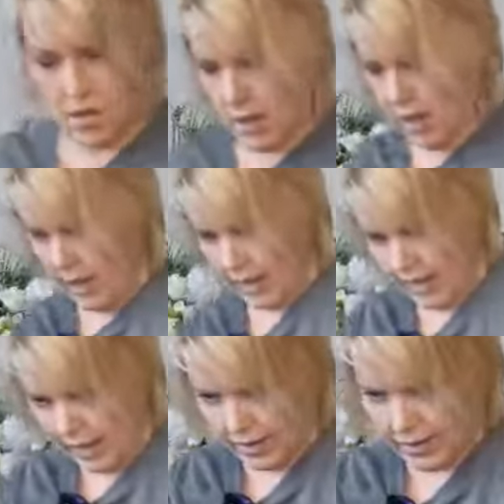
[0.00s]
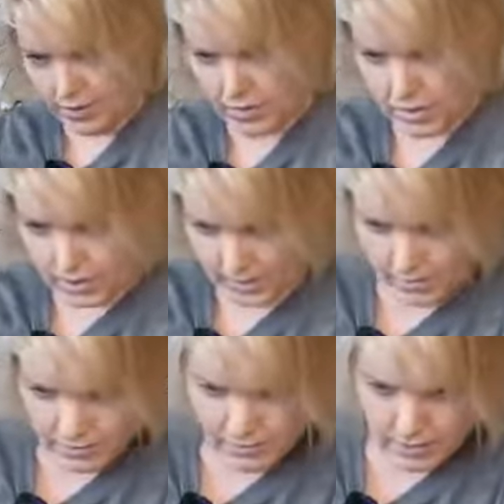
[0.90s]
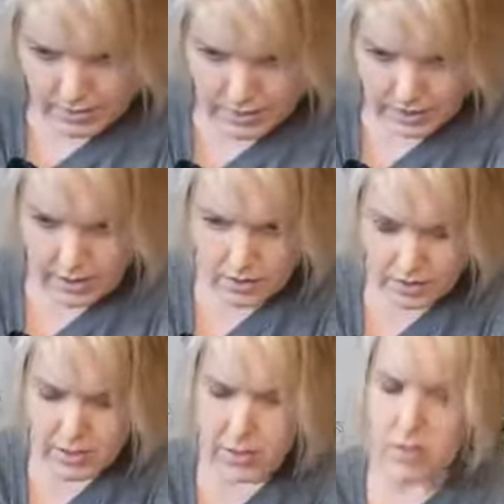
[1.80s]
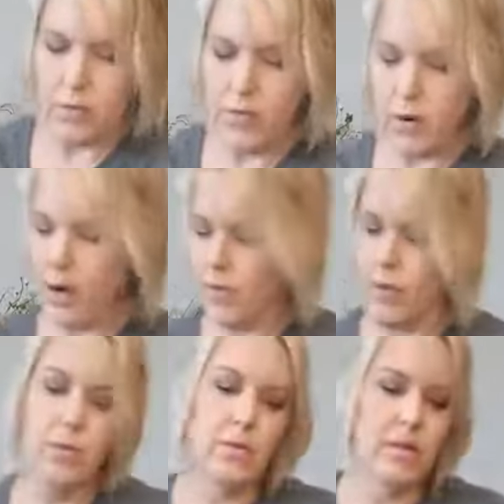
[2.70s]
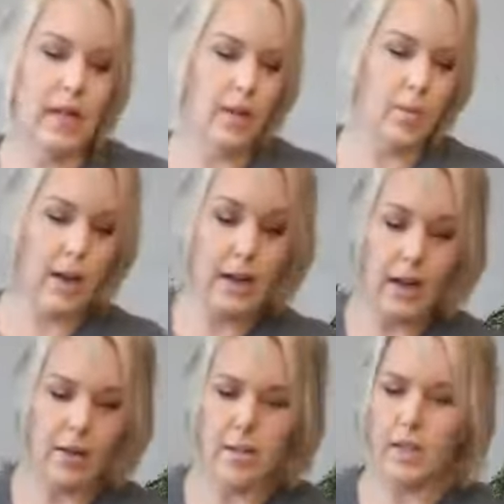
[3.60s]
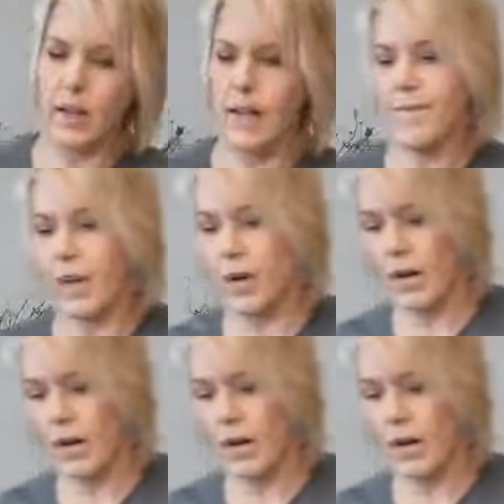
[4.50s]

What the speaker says: and add those in because that's going to sort of ground the whole design. Right now it's getting very